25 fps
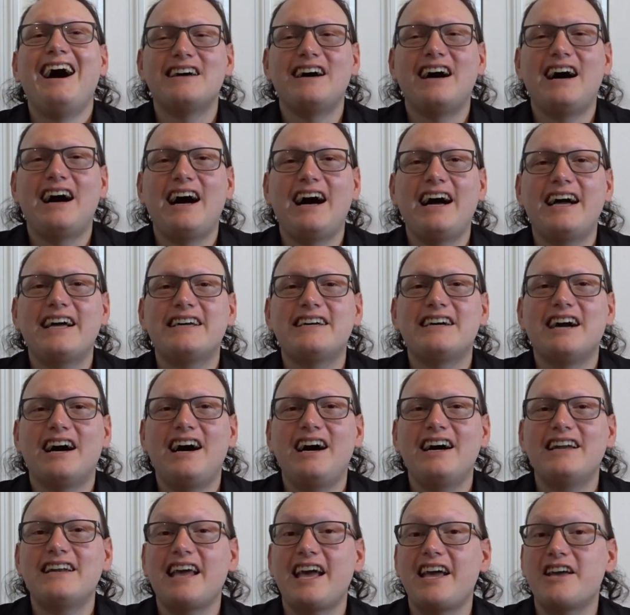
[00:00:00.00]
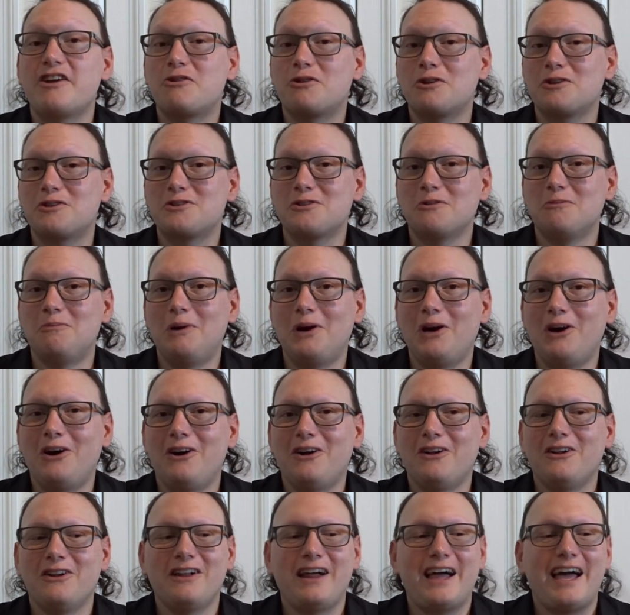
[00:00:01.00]
I got a crystal
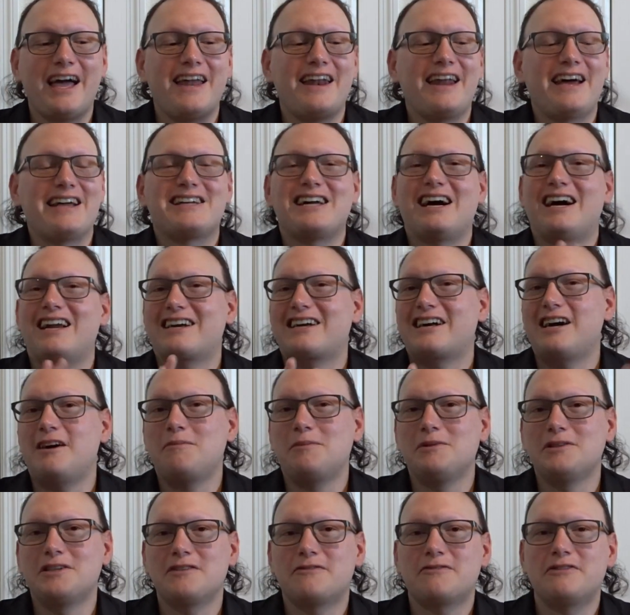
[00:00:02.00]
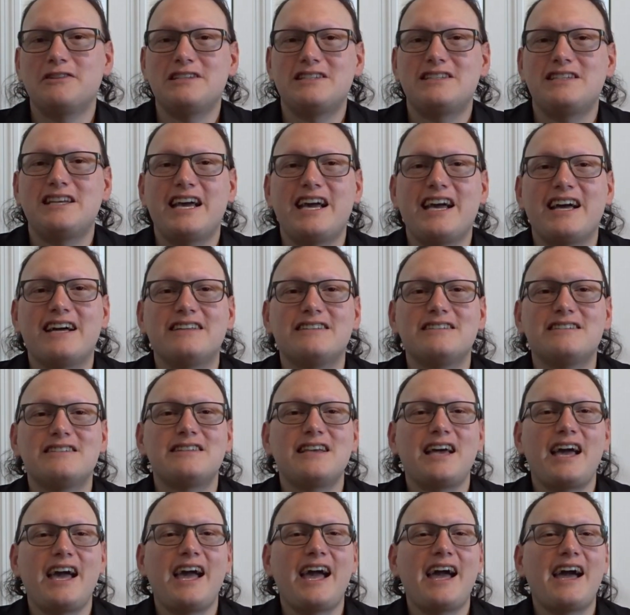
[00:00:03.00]
ball and I got a couple different
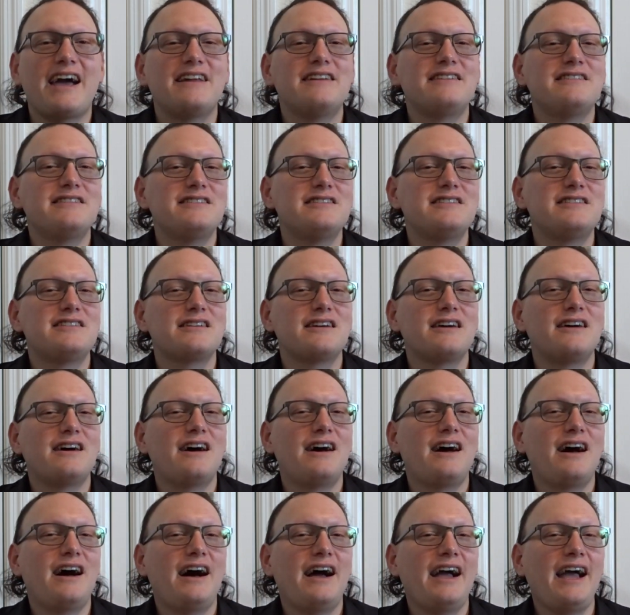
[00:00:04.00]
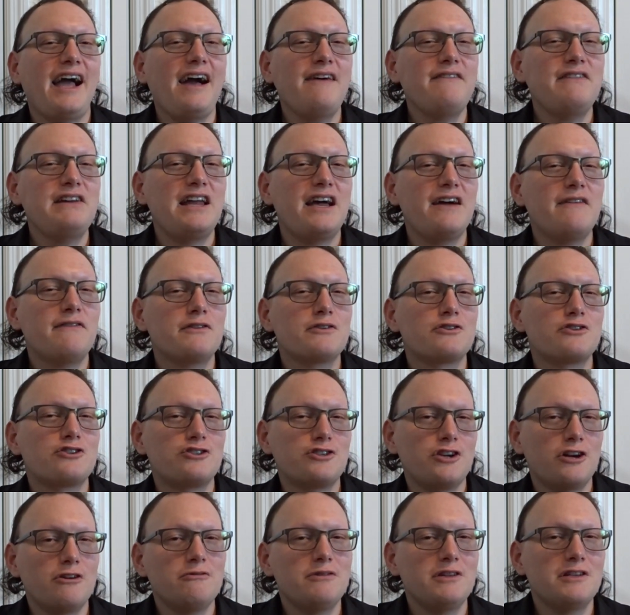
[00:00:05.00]
stands, and I haven't ever
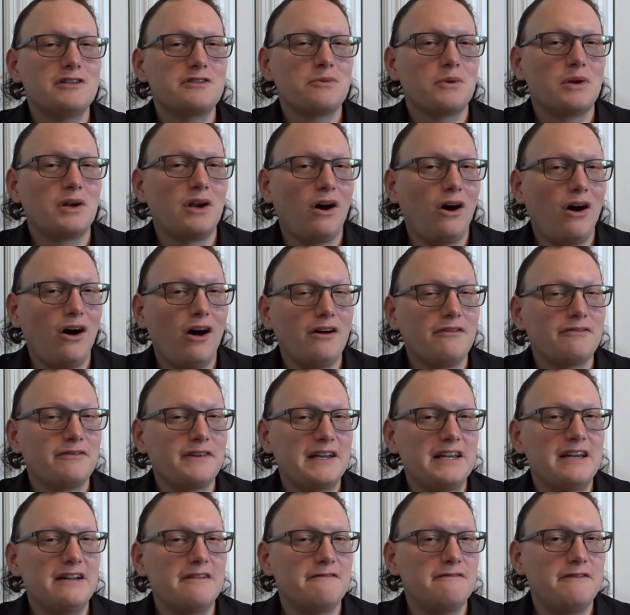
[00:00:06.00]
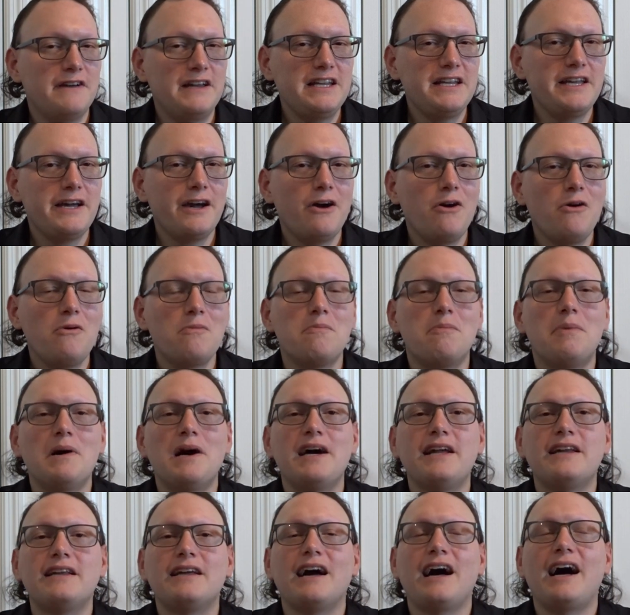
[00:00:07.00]
shown this one off in a video,
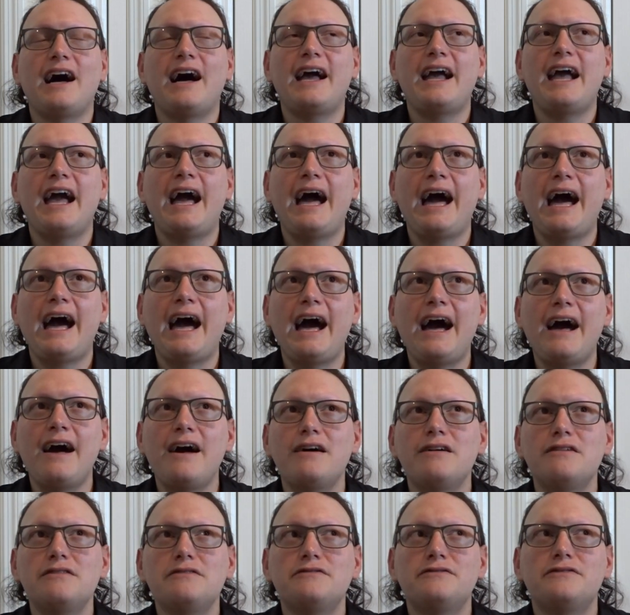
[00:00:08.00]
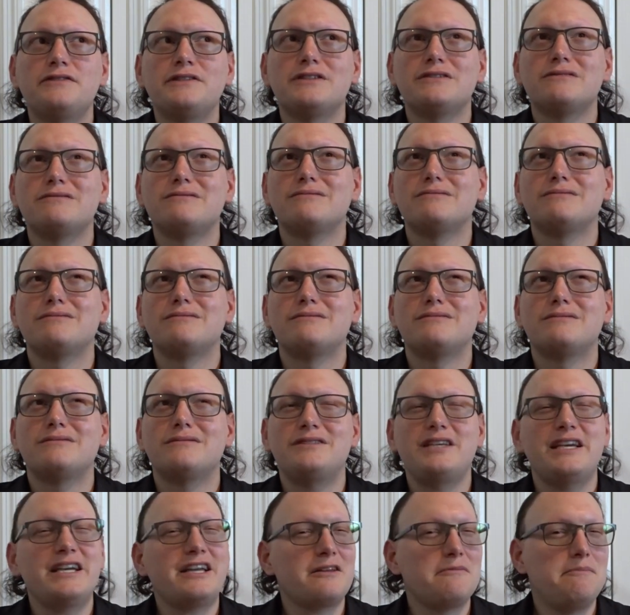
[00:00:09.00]
but I have
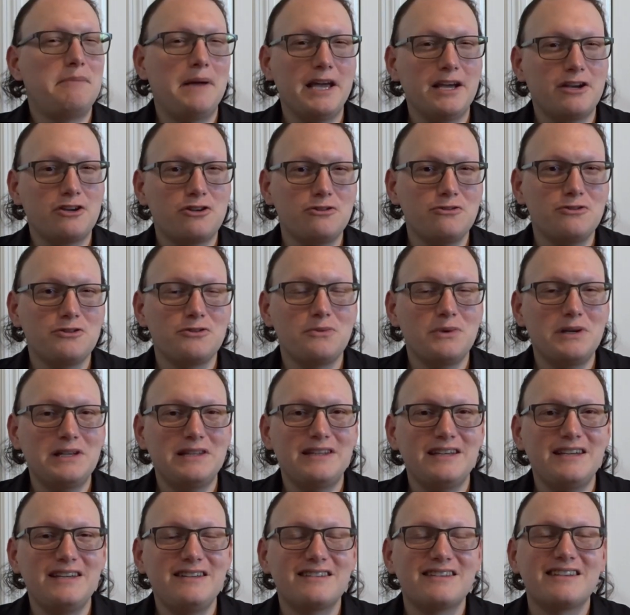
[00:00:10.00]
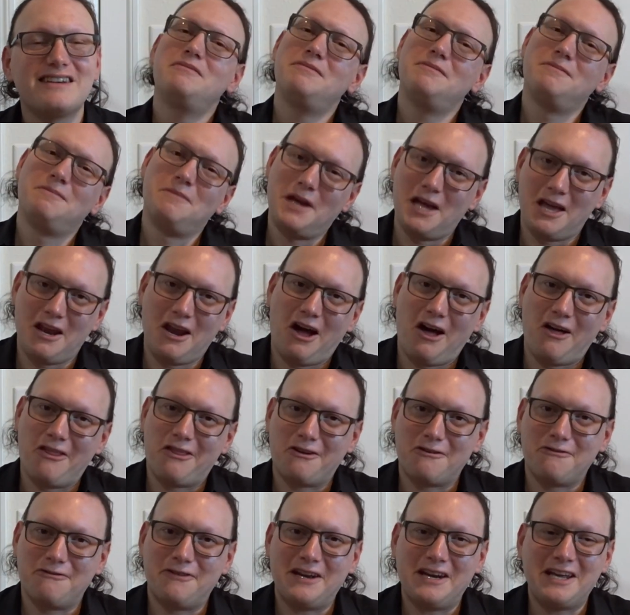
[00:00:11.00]
taken pictures with it in
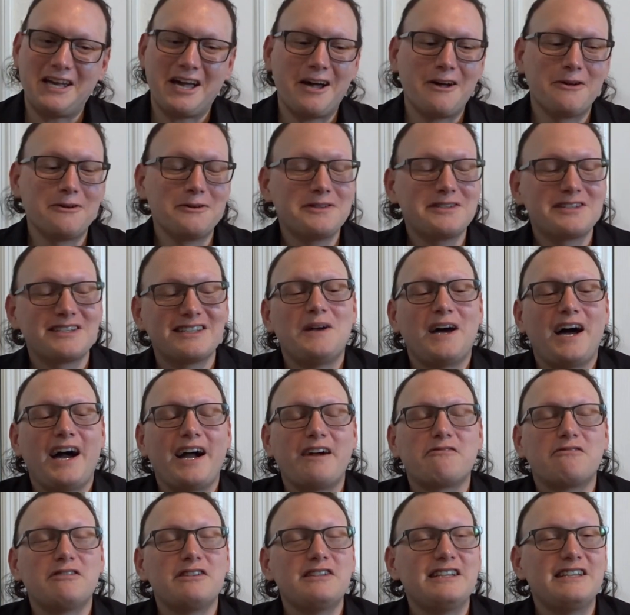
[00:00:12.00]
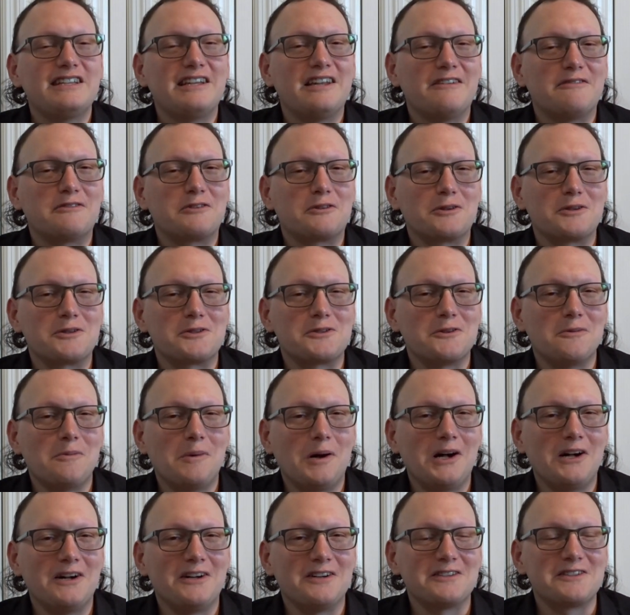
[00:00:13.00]
other videos. I really love crystal
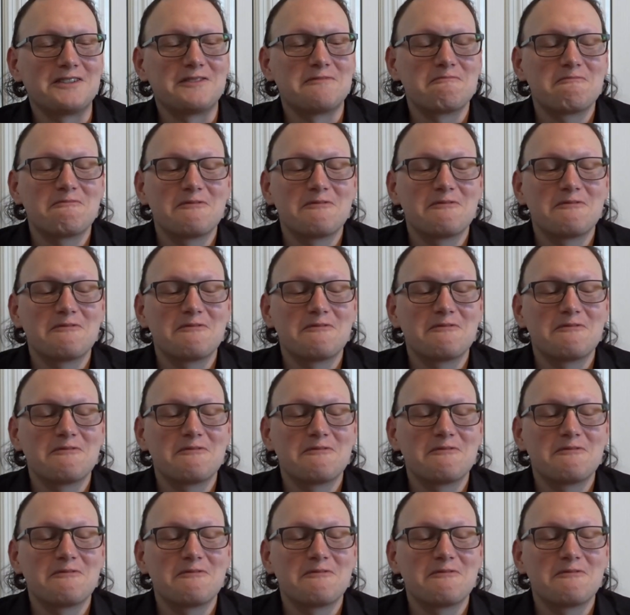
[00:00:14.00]
balls.